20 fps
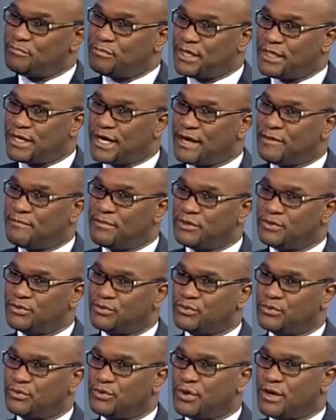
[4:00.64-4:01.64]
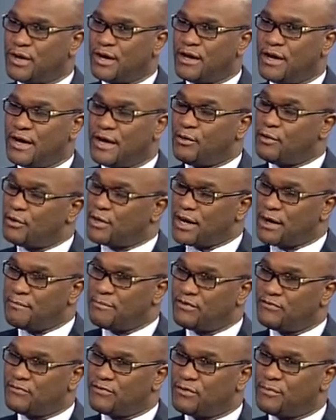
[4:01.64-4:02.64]
we have been coming to, uh,
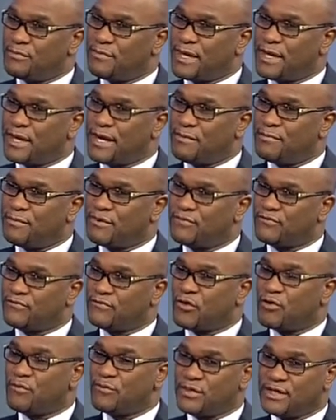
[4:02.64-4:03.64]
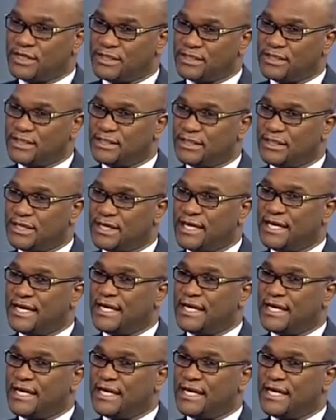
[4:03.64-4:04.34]
coming from a number of community